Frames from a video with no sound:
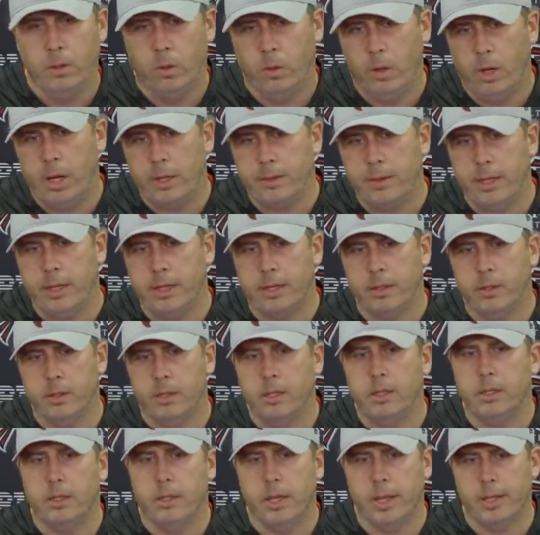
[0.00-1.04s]
Well, I think
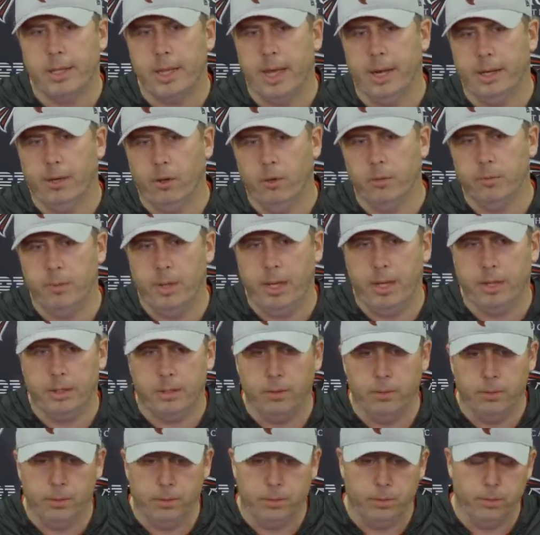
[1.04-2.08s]
it, it kind of goes back
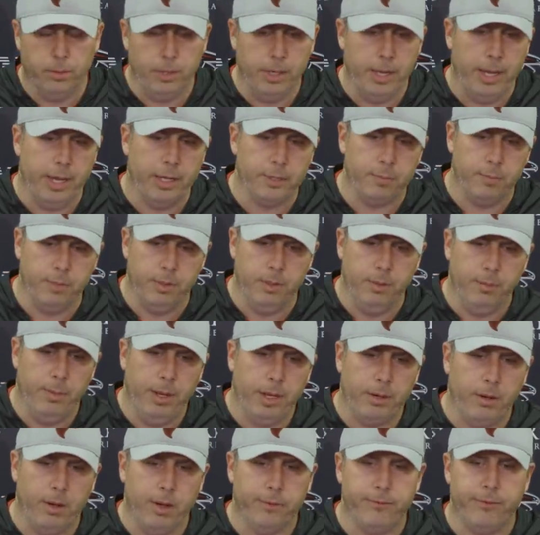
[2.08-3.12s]
to, to where you asked me
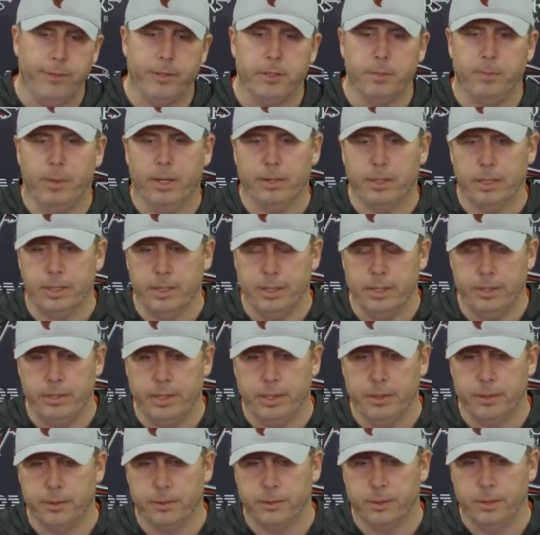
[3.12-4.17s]
about offense, about the
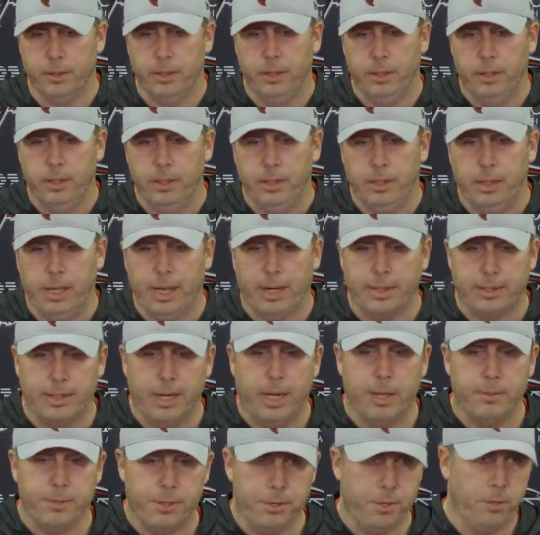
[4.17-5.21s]
details. A lot of
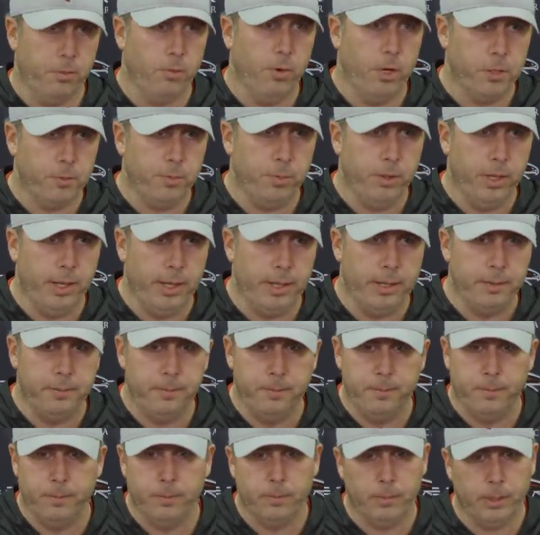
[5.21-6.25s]
times in your rush plan,
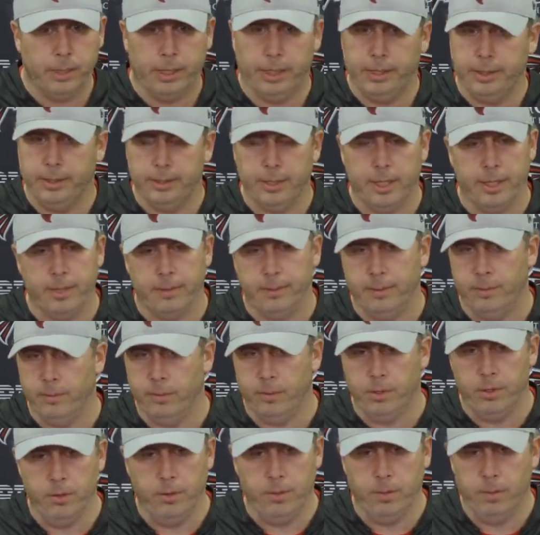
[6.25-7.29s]
like I said,
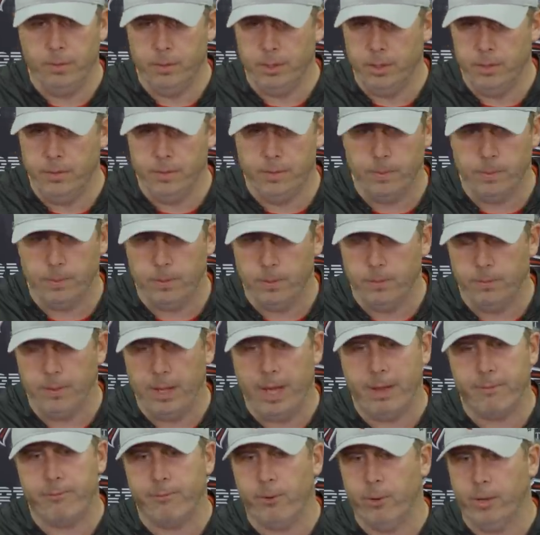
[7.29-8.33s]
when you when you you've
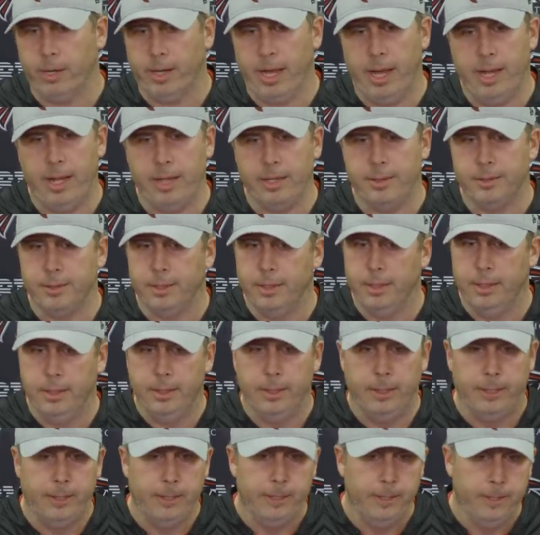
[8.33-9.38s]
got four guys
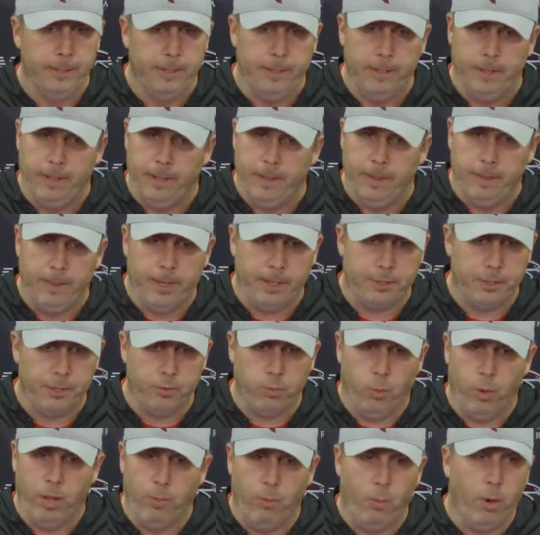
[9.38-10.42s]
that
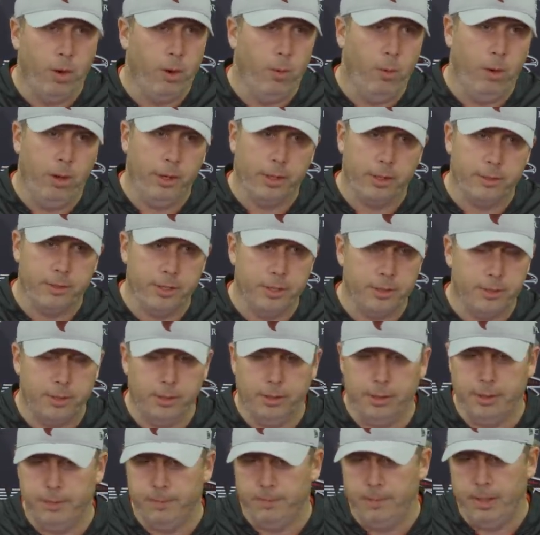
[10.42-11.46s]
just win one on one
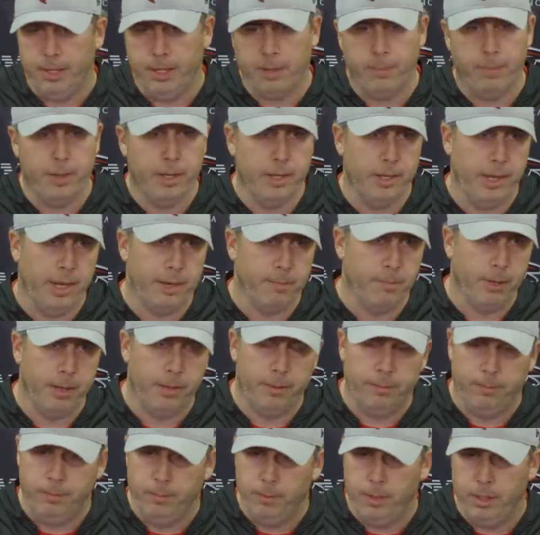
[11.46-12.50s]
consistently, it could be a
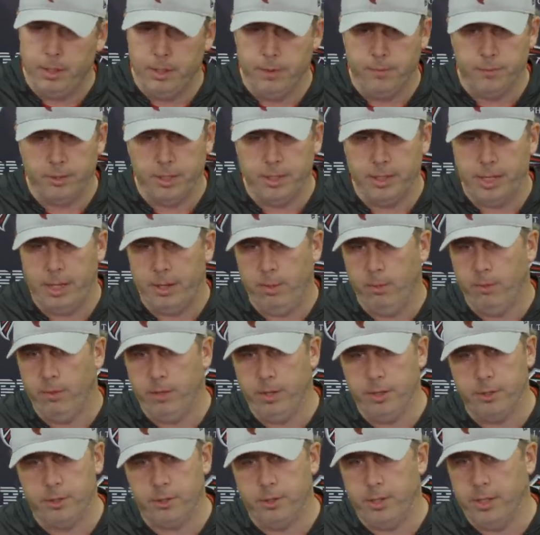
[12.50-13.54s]
nightmare, and you've seen that over
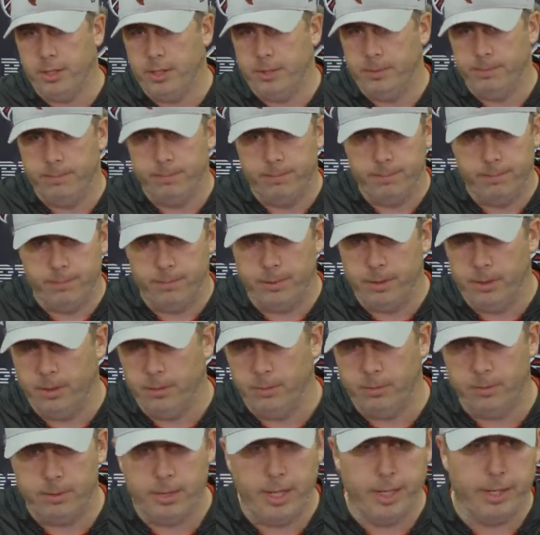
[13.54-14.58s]
history, you
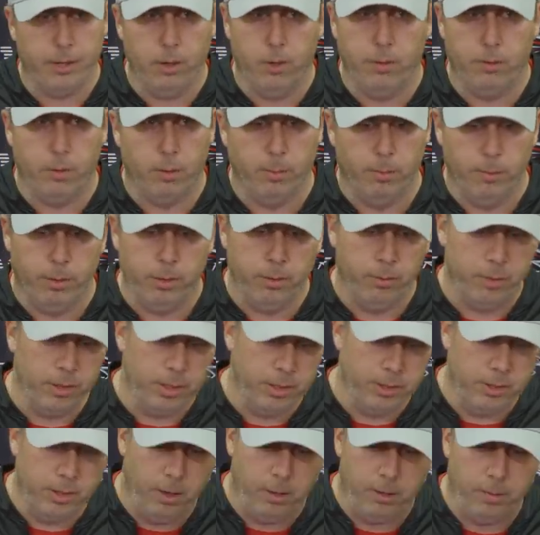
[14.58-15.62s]
know, take over. But when
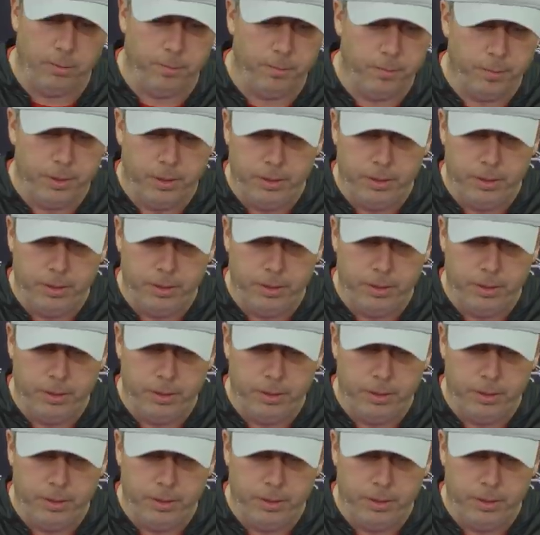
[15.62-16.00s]
you don't,